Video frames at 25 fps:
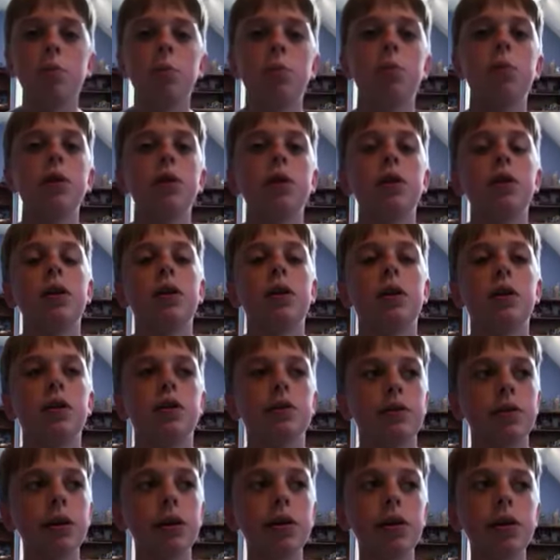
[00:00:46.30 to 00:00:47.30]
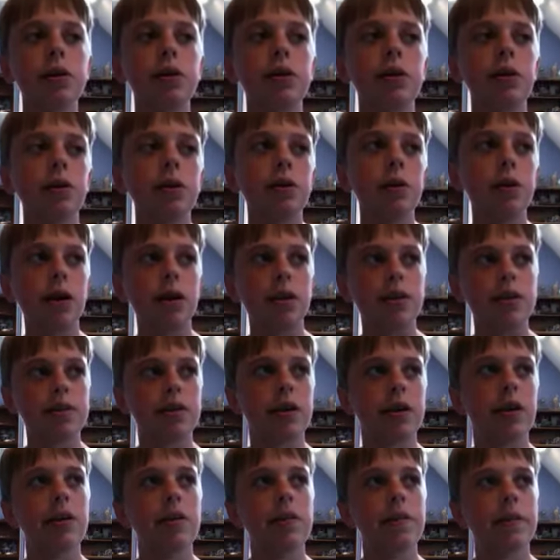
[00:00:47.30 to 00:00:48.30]
But I
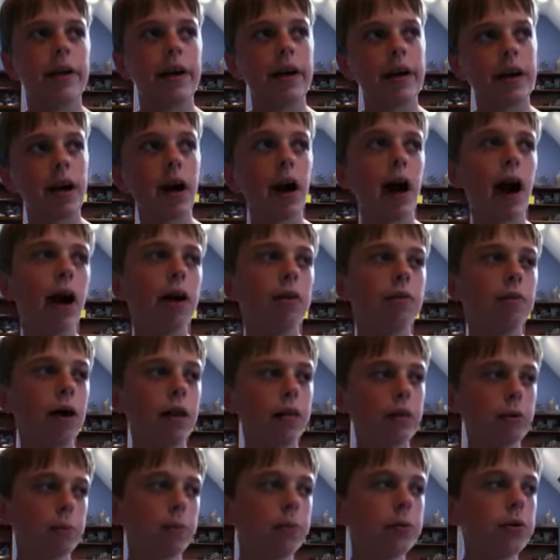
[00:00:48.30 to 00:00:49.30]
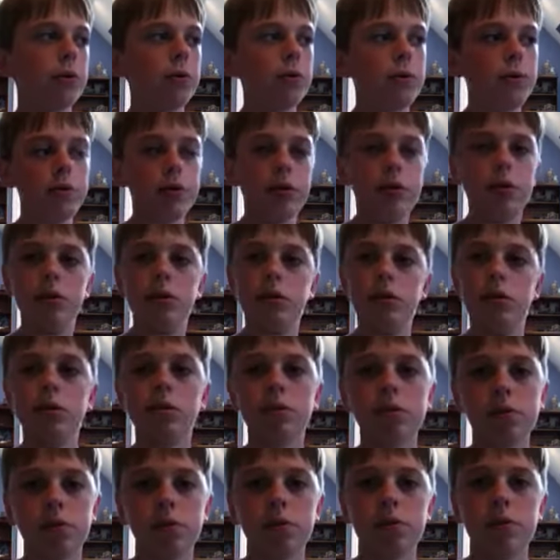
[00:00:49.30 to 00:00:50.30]
decided that I'd rather put the
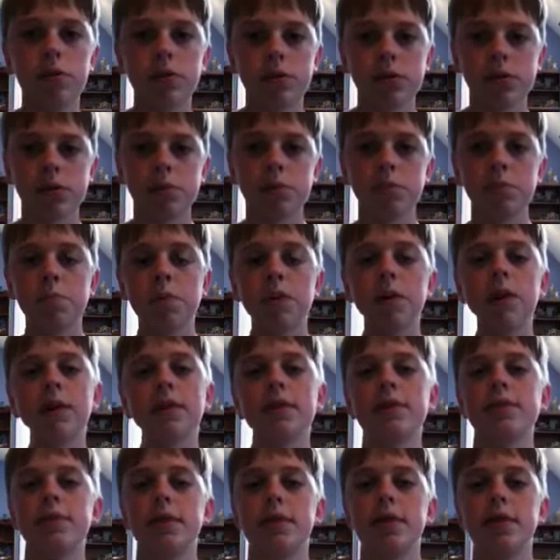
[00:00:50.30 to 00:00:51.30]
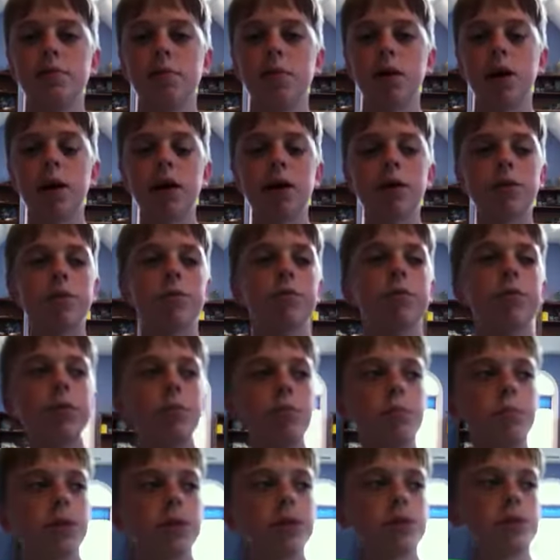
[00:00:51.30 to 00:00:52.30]
Fixer, Boss, and Riot clone
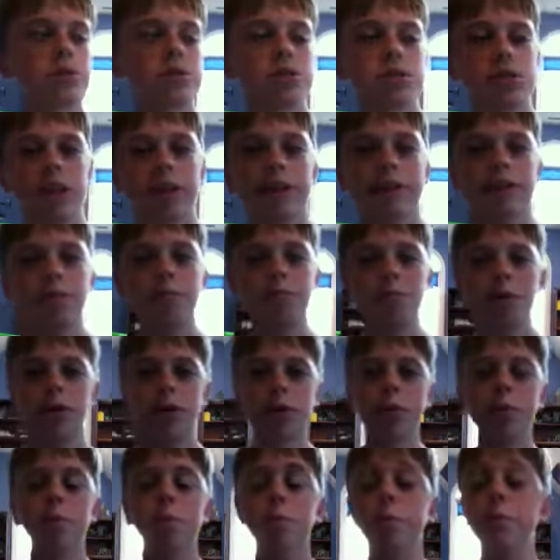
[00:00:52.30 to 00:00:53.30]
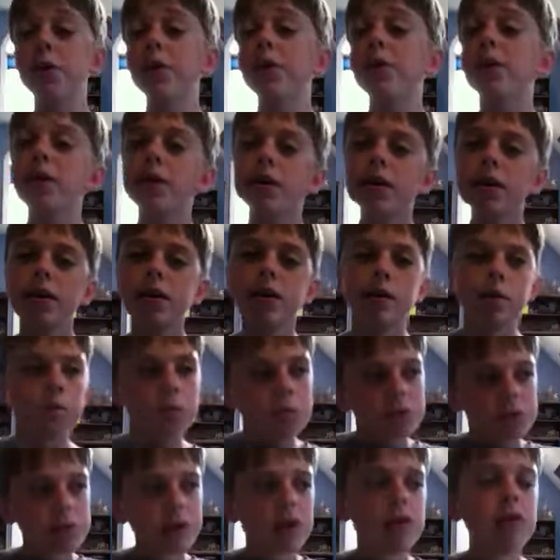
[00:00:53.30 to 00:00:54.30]
in because I just like them better. But
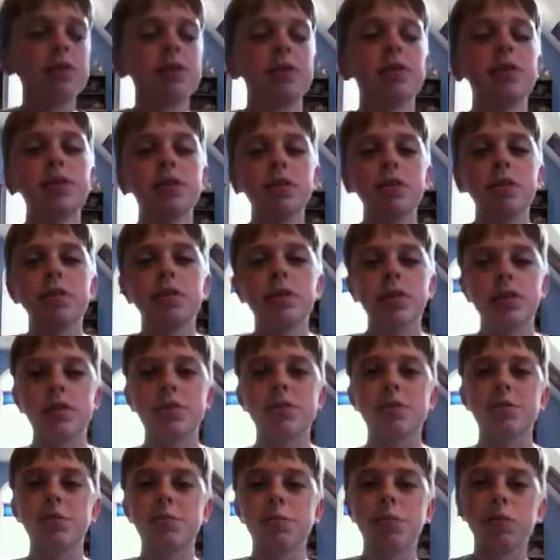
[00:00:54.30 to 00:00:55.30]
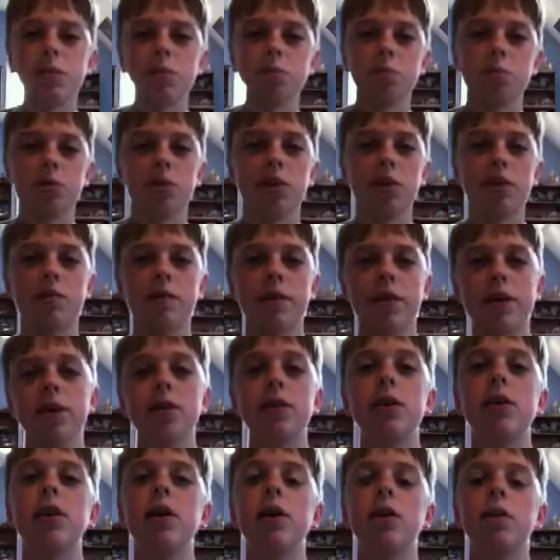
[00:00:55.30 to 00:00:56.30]
besides the fact,
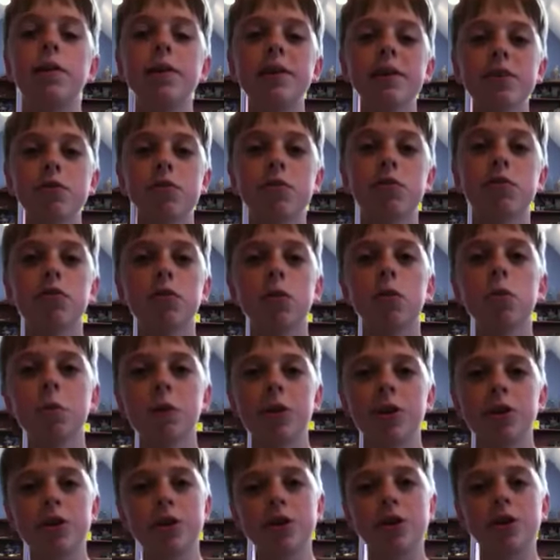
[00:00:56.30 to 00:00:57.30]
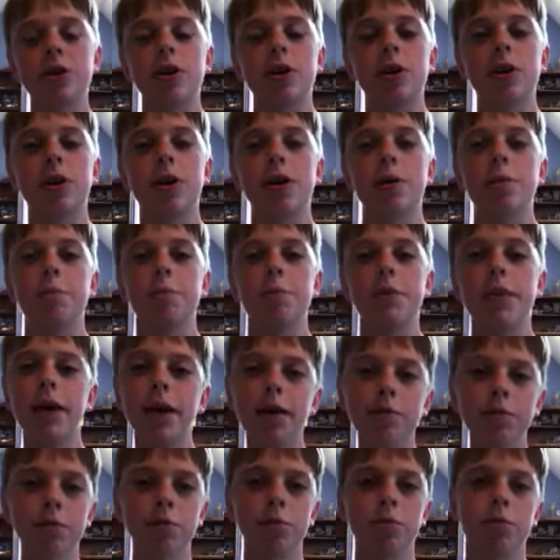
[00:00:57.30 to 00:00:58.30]
thank you so much,
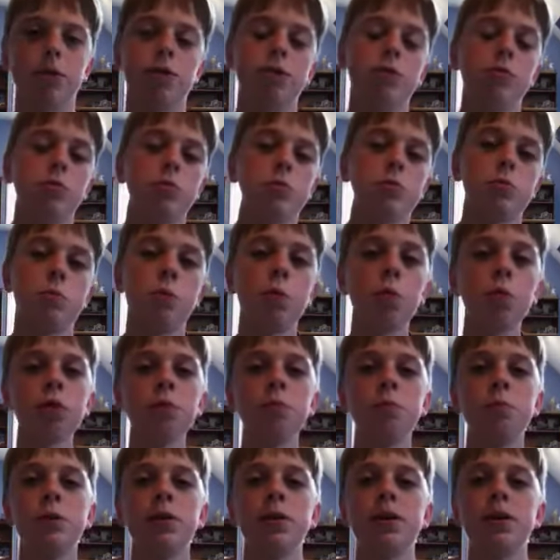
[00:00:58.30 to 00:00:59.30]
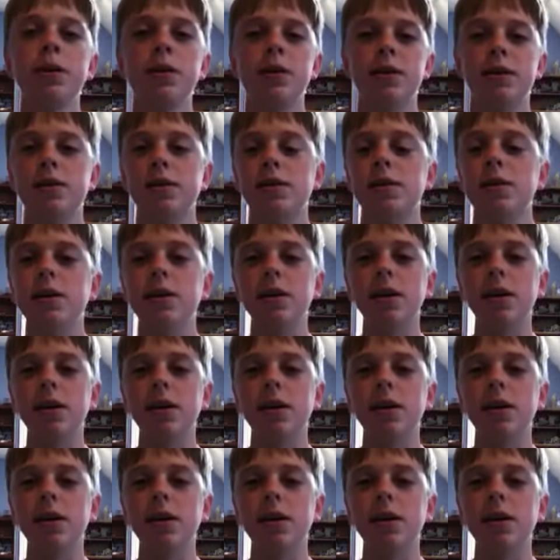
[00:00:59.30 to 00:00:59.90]
everyone who supported me and